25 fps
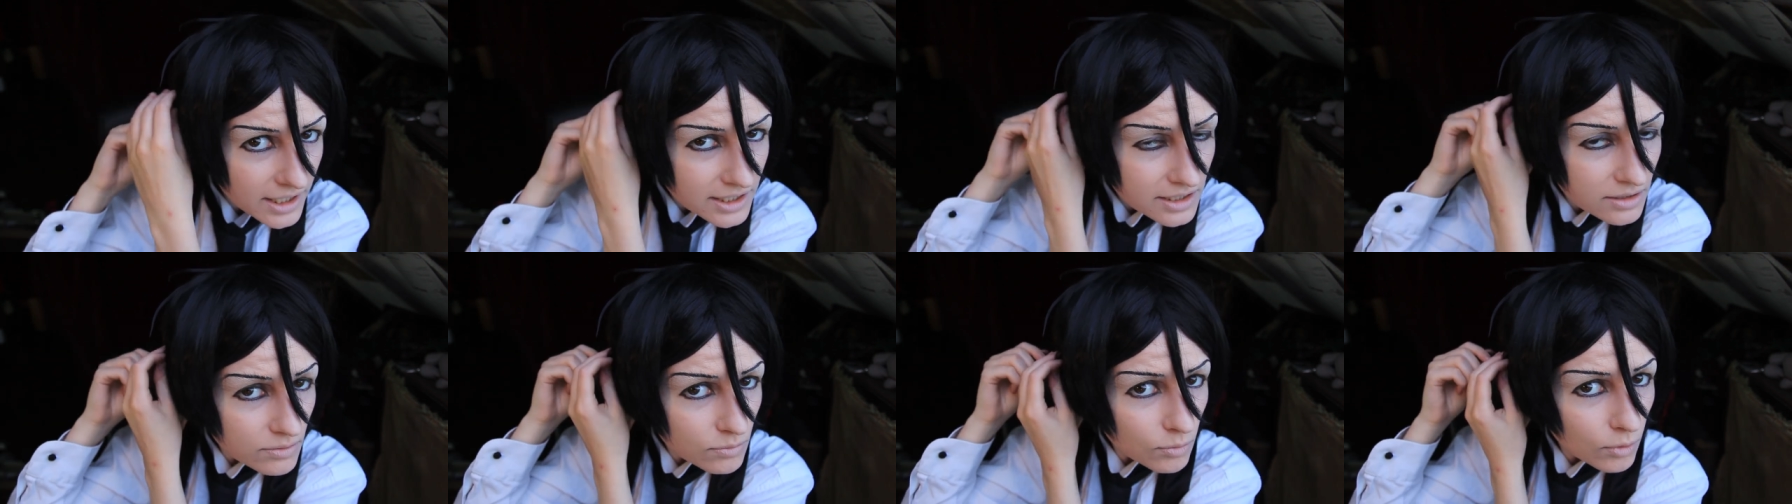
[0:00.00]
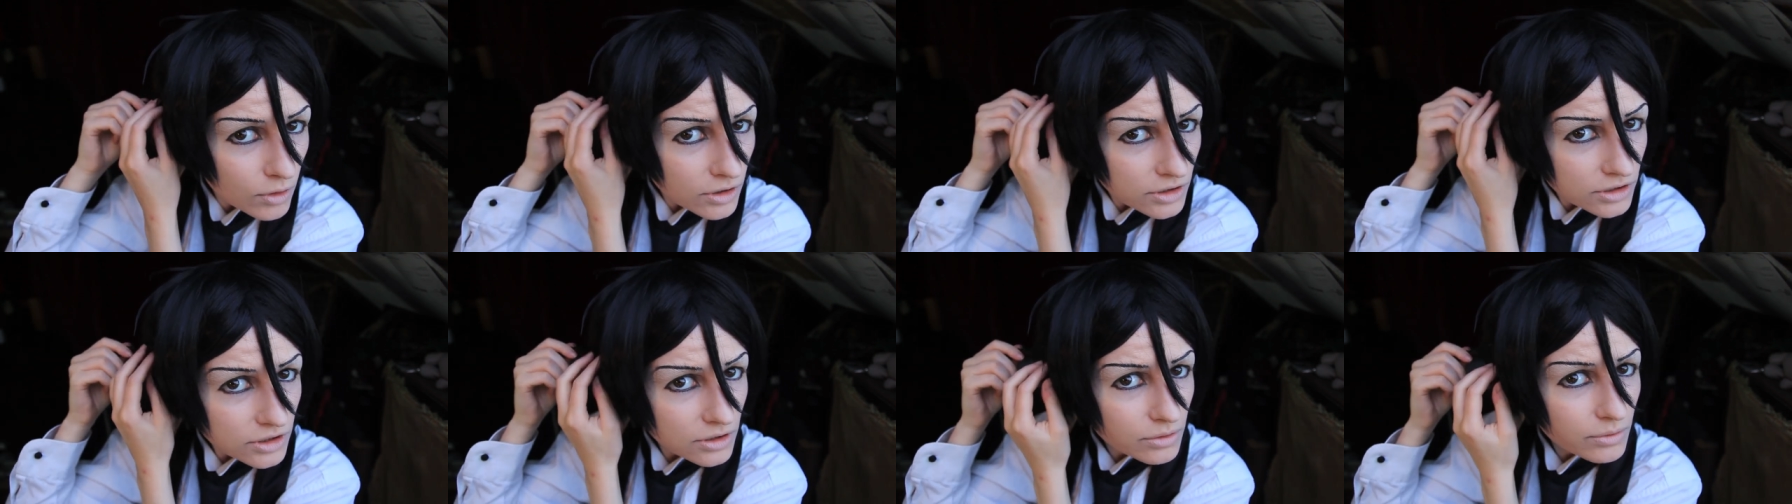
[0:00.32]
I didn't
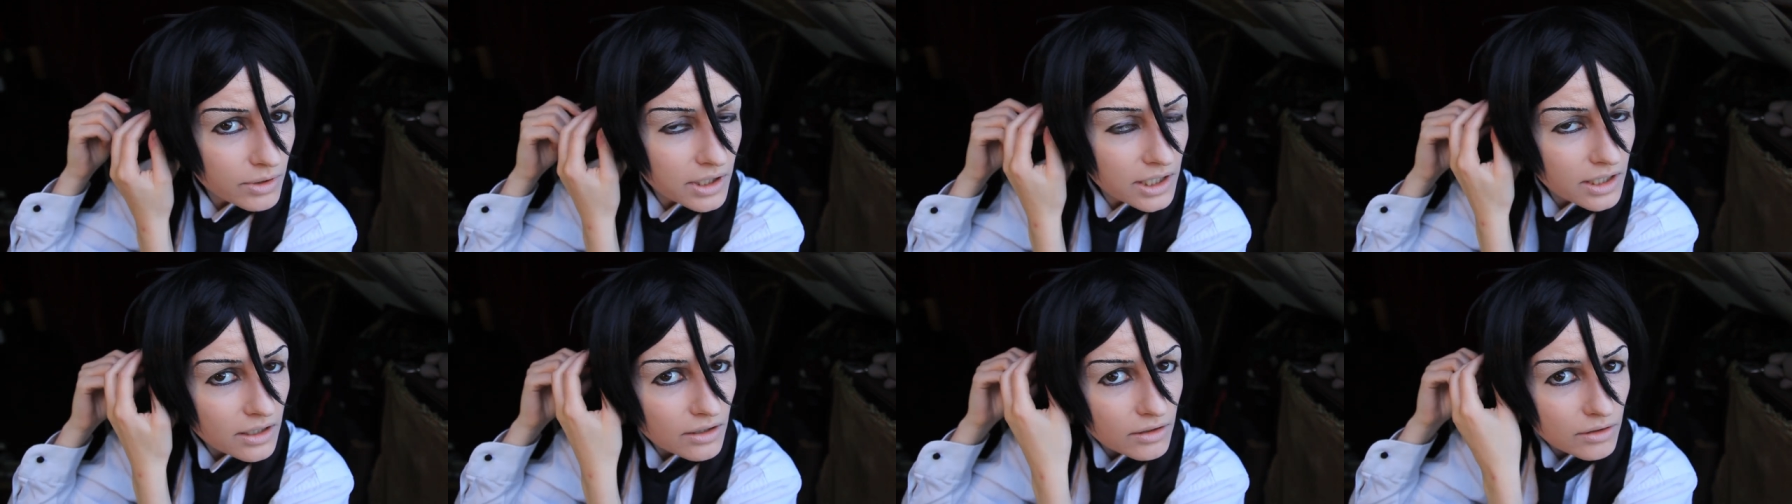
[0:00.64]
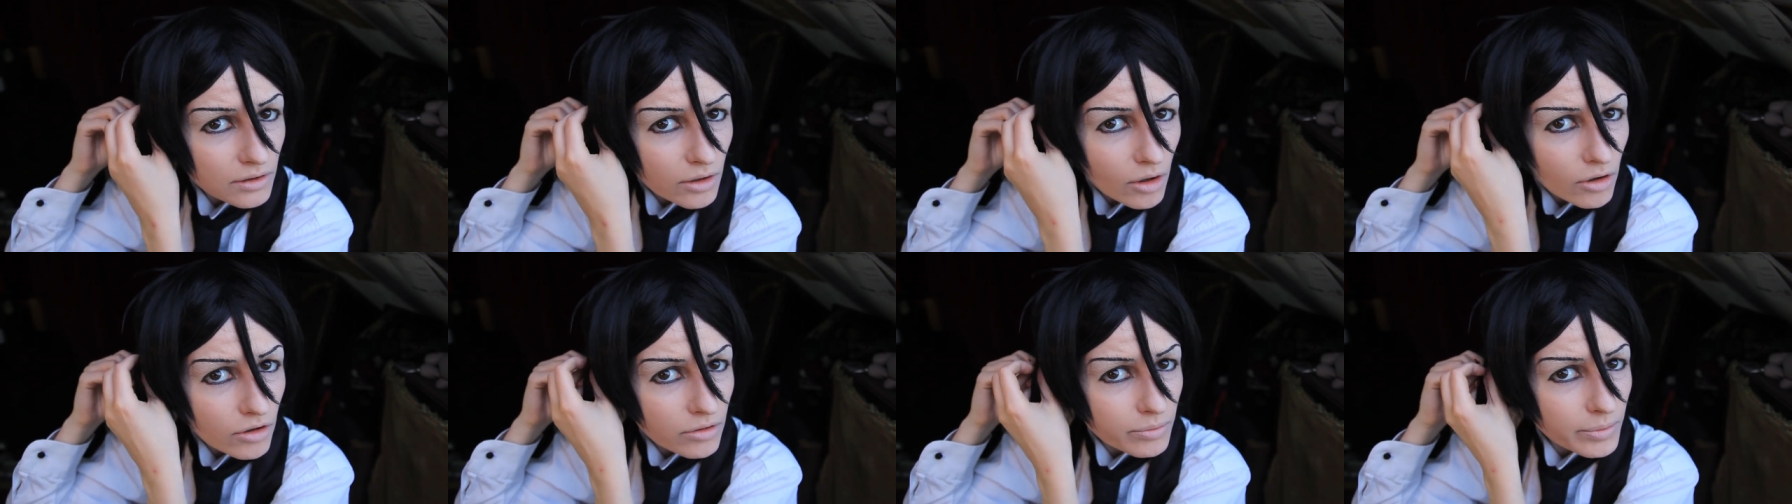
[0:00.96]
want you here,
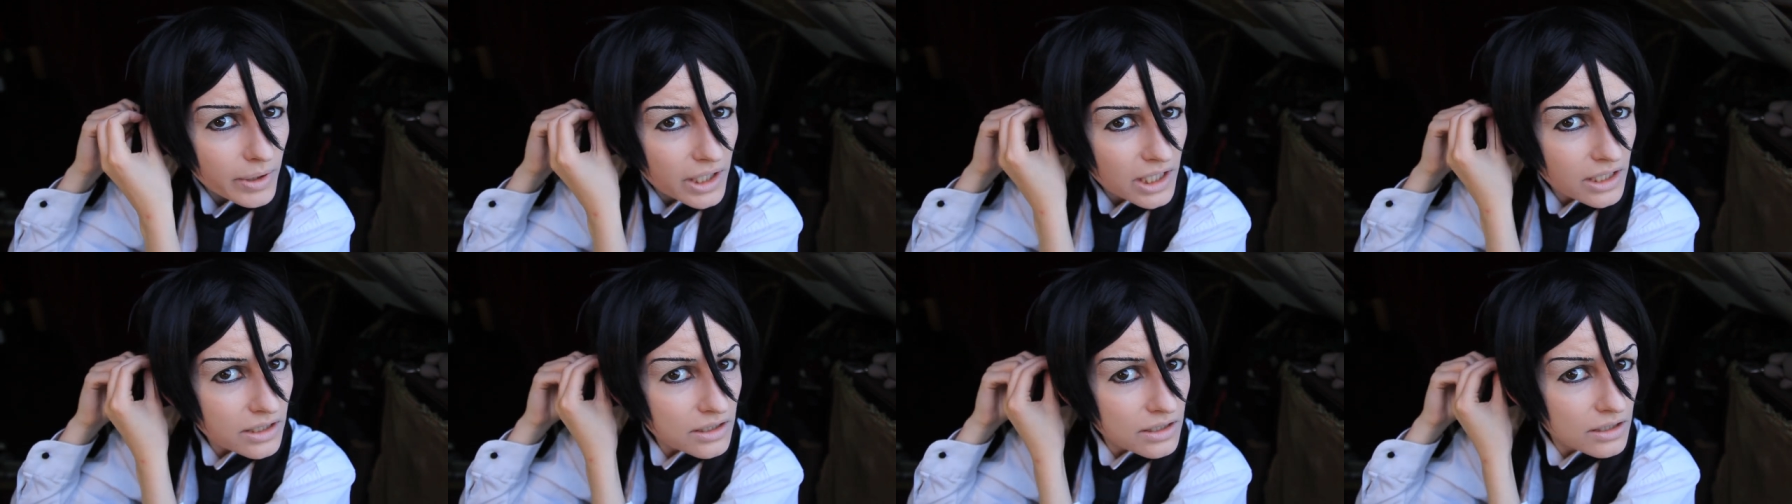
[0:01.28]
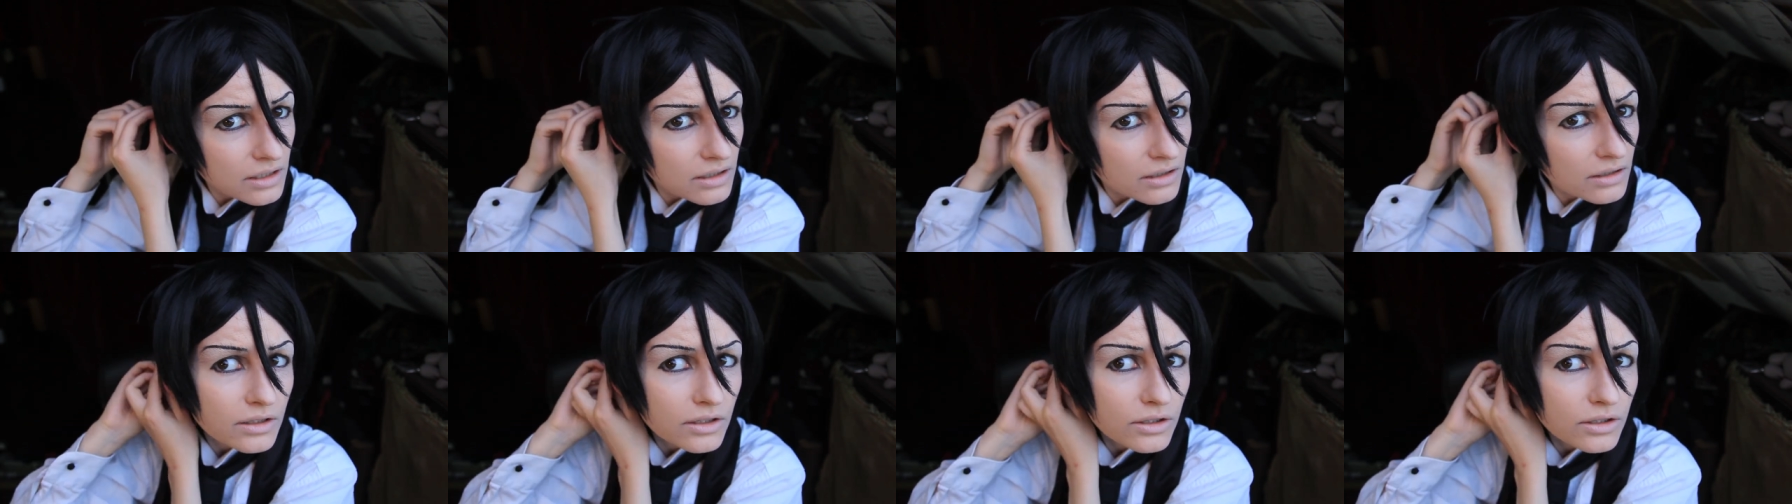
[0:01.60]
long bit.